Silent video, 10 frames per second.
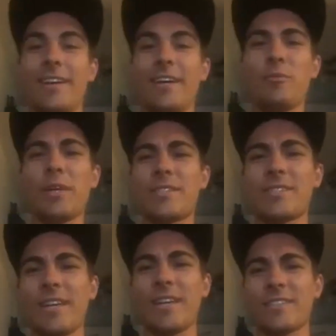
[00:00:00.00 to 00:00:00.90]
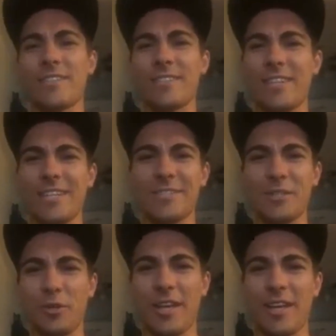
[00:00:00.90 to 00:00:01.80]
it makes sense because the thing's
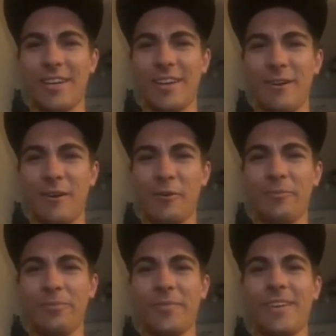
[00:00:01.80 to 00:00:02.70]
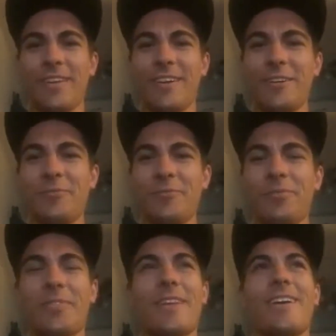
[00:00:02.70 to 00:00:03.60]
so dang narrow,
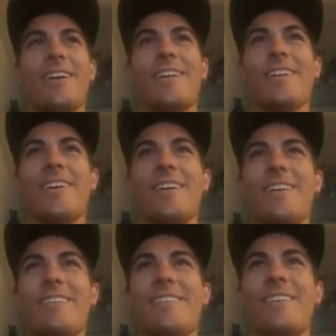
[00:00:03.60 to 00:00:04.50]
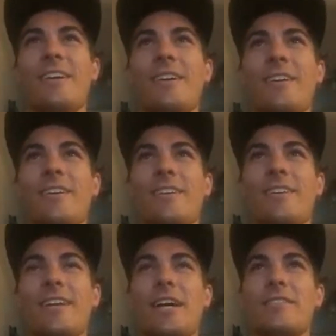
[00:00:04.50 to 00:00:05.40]
and
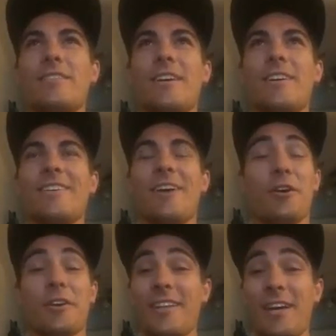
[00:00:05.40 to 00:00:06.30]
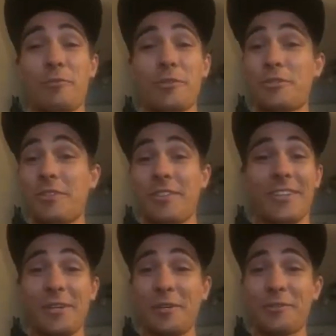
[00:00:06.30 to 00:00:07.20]
yeah, it's like I'm just
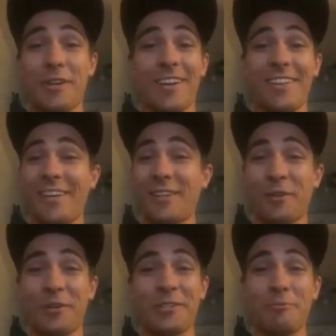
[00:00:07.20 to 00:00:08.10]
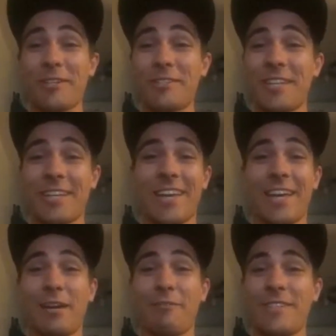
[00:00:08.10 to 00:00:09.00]
trying to like learn as much as I
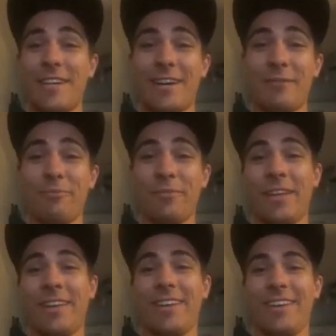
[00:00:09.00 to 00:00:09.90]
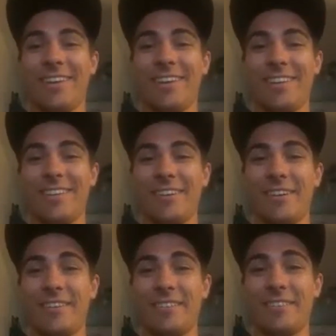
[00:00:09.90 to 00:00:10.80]
can every time, and
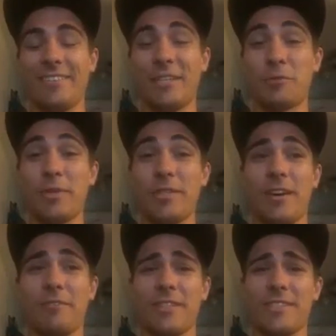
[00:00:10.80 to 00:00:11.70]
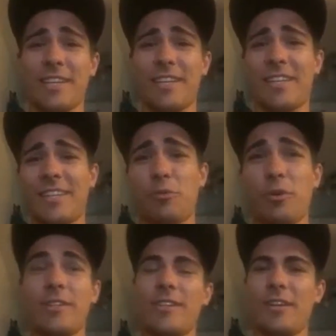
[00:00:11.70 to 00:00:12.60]
it's been tough because like,
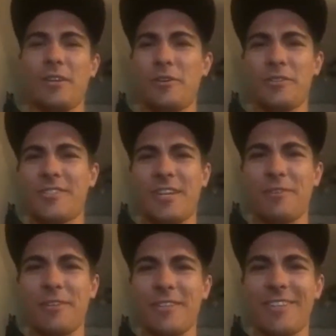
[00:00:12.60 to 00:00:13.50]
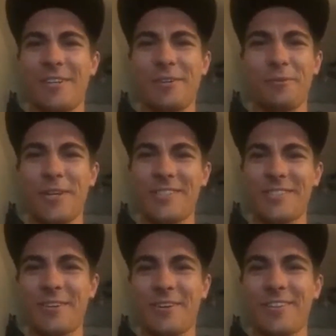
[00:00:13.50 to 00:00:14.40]
well, it's just everything,
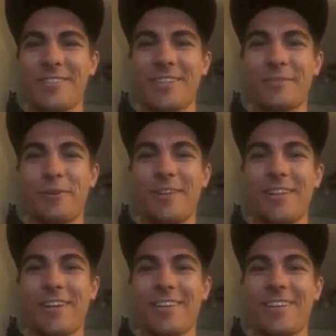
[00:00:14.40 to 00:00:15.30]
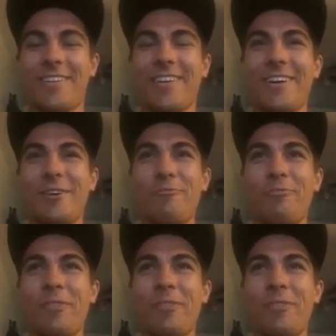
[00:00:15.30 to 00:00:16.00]
racing's hard, and that's why I like it. But